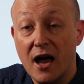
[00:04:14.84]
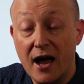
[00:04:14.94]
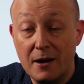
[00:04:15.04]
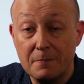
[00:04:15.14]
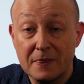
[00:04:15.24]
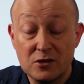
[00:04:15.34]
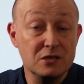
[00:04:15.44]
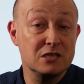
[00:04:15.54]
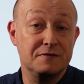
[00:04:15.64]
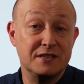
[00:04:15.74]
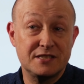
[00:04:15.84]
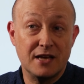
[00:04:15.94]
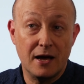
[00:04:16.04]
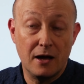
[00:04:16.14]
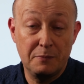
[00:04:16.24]
In terms of its
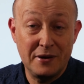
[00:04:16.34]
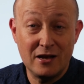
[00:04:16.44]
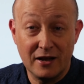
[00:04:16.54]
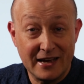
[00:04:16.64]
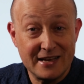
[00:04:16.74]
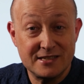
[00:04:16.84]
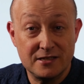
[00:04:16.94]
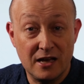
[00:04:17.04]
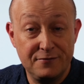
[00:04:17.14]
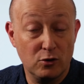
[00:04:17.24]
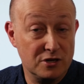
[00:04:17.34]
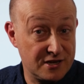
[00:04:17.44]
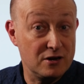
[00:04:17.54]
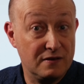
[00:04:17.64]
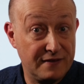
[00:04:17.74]
appeal, I guess, if you're a
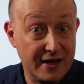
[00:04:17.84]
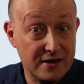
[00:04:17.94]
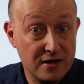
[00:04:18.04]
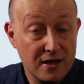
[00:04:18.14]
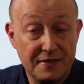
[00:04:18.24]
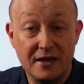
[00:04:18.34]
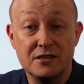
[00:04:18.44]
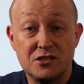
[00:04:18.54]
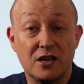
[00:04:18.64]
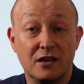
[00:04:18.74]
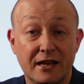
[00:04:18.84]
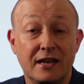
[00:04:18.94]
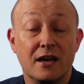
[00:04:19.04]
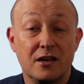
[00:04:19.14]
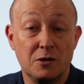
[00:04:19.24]
Sony fan, then
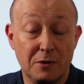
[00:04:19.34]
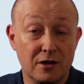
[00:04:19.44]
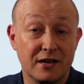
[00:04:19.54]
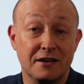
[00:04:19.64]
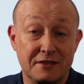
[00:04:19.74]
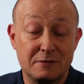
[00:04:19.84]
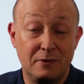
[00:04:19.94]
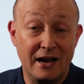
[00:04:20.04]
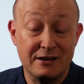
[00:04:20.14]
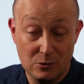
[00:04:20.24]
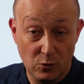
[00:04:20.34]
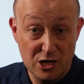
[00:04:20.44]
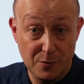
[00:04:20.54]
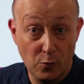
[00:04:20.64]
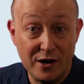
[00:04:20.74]
certainly you'll be looking at this player. It's the one
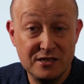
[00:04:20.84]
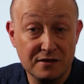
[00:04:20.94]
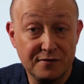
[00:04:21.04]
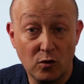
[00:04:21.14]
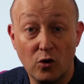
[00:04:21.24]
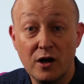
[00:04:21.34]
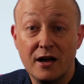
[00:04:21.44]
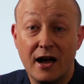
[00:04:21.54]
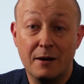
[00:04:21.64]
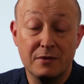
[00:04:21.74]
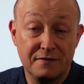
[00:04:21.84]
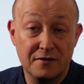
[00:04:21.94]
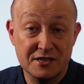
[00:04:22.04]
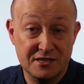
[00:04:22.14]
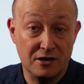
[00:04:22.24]
you've been waiting for, the
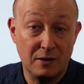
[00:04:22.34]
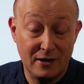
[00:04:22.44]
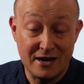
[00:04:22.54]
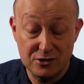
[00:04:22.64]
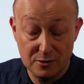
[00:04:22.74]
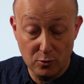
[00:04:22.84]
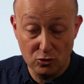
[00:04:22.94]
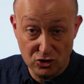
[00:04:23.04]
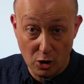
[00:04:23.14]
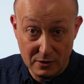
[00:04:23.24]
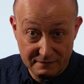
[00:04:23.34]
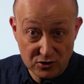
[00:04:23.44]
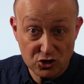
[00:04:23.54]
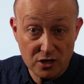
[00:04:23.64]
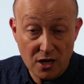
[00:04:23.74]
first Sony player to support Dolby
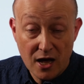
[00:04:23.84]
Vision.